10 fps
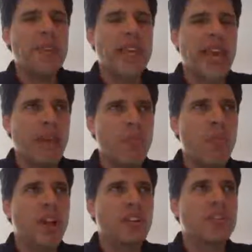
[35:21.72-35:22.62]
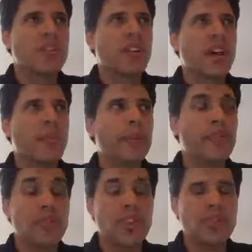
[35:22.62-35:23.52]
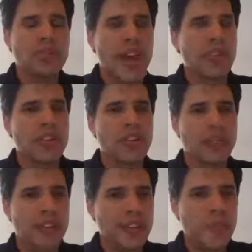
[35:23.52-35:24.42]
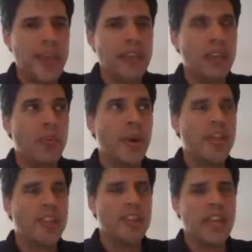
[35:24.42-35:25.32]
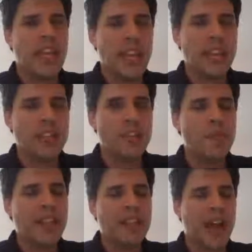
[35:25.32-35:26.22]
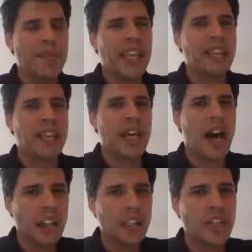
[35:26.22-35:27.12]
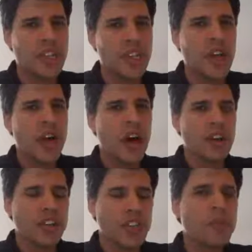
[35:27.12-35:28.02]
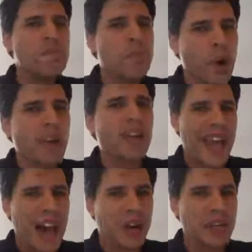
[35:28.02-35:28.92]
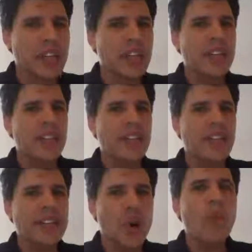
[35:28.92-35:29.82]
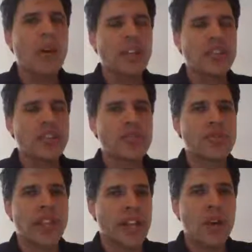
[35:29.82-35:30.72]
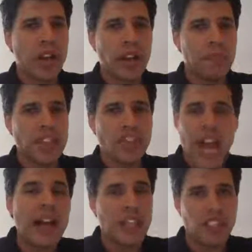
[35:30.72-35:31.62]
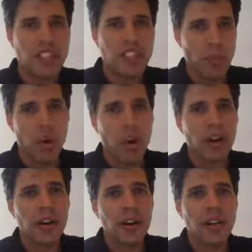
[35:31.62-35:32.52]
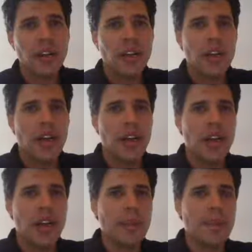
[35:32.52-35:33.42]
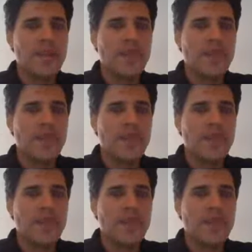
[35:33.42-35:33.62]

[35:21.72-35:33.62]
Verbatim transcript: became what is commonly referred to now as a crispy, which is kids who by the time they get to college are so burned out they don't want to be challenged anymore. Now